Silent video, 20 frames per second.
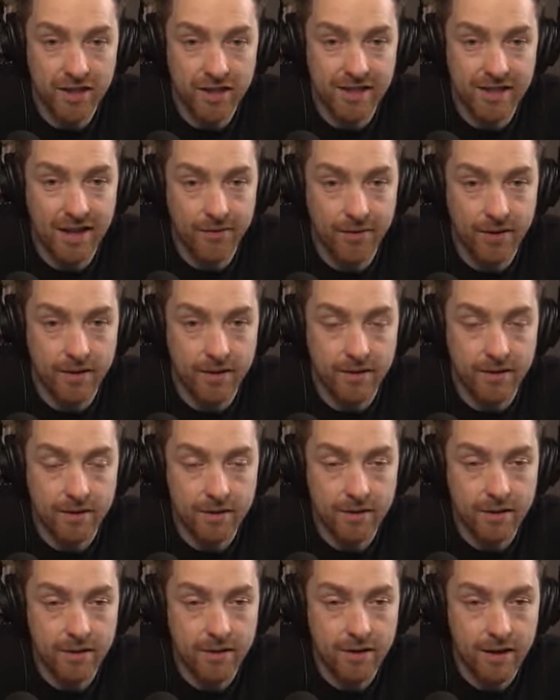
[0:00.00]
7
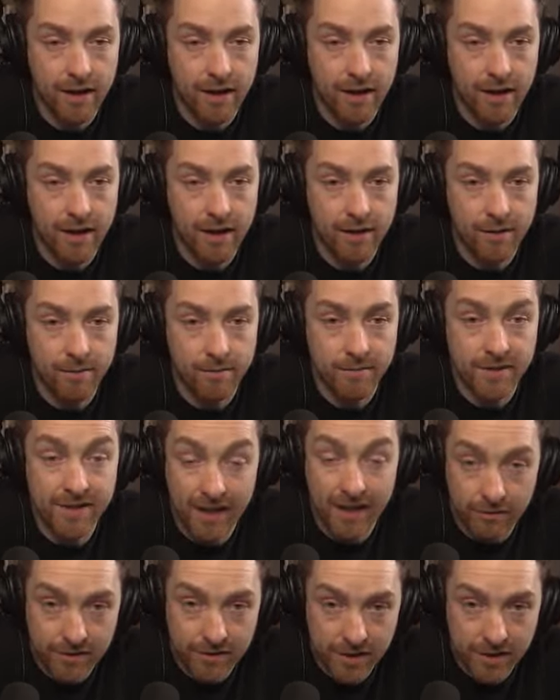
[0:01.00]

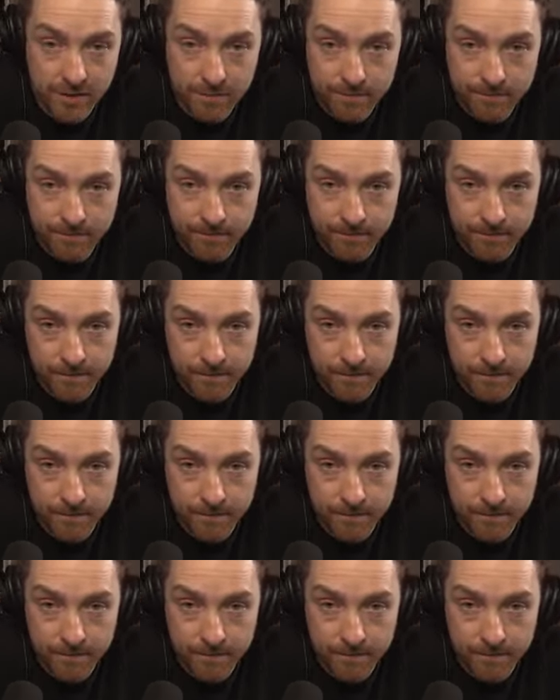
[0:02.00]
sound system.